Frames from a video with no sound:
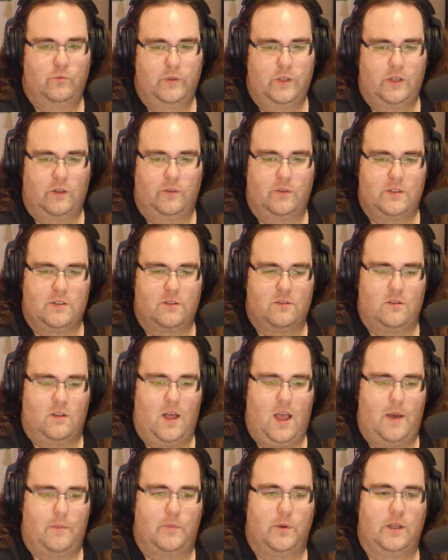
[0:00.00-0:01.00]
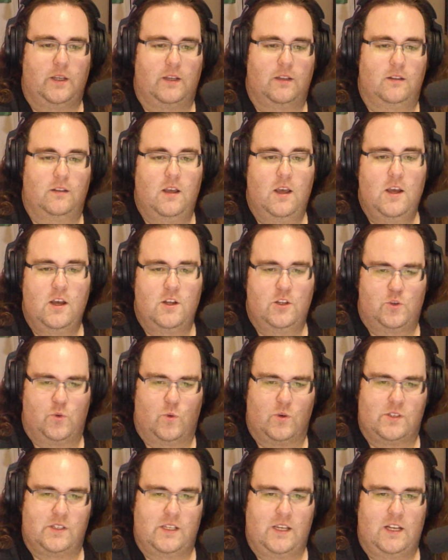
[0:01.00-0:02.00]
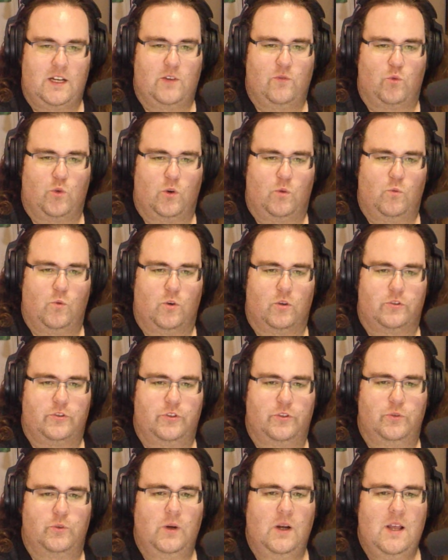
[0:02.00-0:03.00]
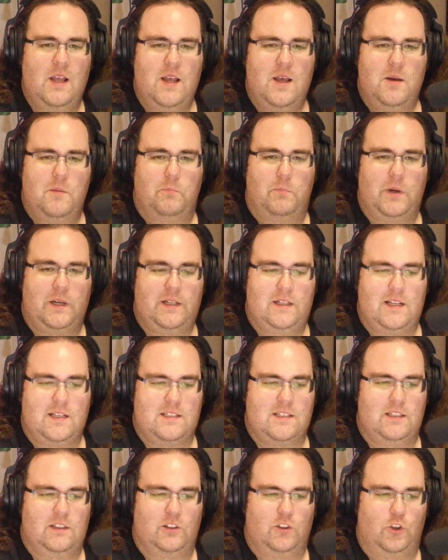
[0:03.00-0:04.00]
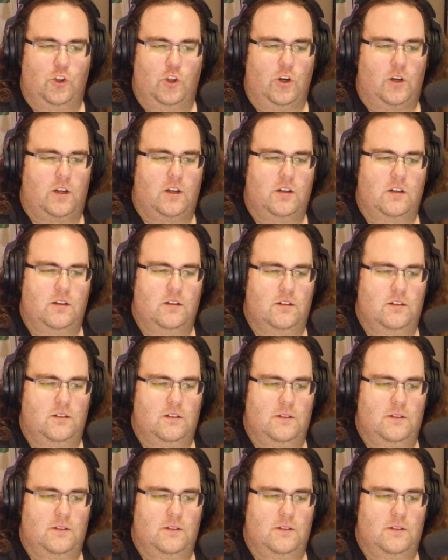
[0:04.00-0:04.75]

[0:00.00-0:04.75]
This is all happening towards the end of World War II, but it doesn't look.